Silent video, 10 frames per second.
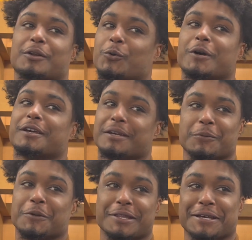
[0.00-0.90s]
of wicked
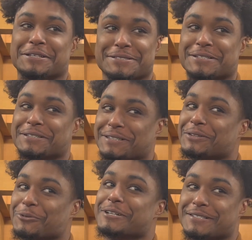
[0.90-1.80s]
when things are
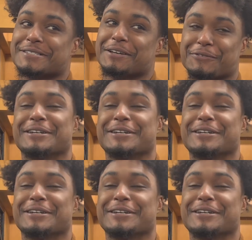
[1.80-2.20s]
3-7.